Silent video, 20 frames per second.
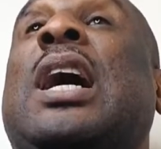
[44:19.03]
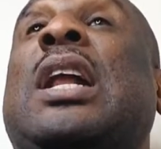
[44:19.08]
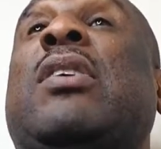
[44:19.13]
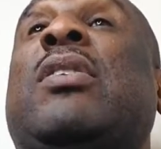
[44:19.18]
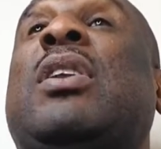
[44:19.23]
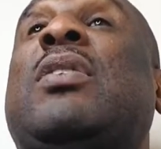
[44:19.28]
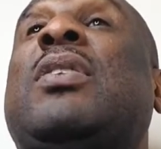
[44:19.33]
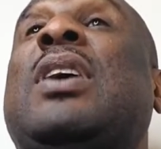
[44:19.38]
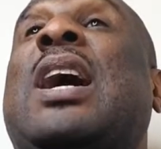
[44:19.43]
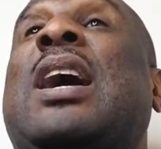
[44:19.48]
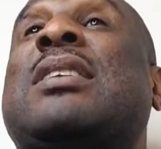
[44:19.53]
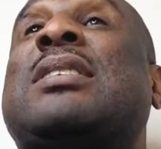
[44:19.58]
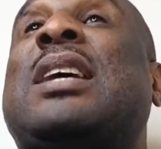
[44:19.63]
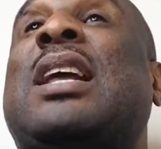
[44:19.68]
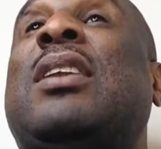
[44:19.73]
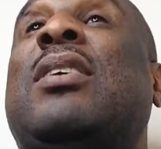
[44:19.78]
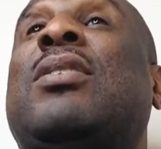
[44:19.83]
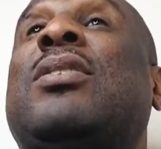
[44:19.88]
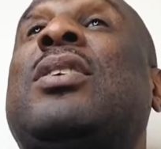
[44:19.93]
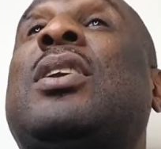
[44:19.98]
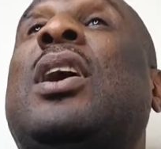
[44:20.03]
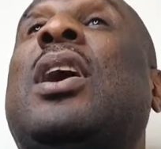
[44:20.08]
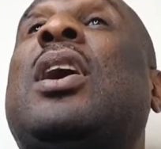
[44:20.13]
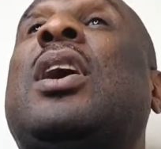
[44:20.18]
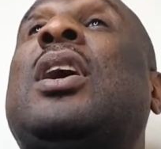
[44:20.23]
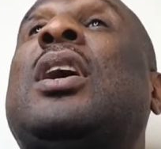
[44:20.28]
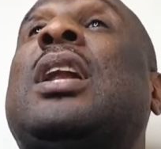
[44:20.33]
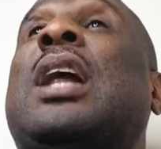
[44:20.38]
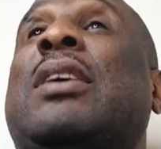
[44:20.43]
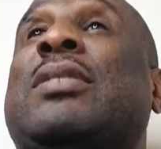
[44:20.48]
and you live in outside
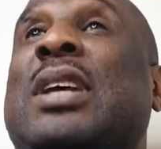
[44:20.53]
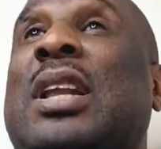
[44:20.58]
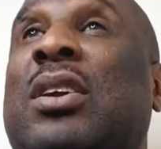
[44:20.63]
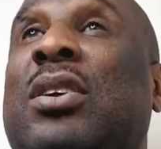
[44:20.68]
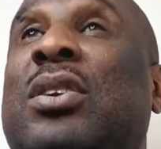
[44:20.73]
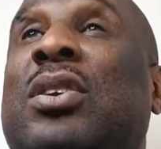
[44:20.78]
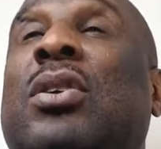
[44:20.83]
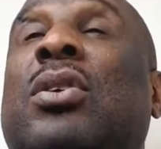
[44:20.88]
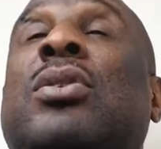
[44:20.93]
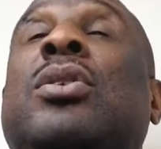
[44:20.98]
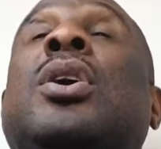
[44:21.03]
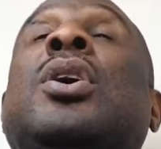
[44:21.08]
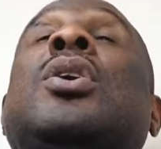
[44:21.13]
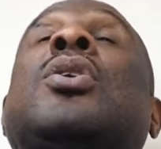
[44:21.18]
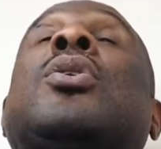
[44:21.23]
London,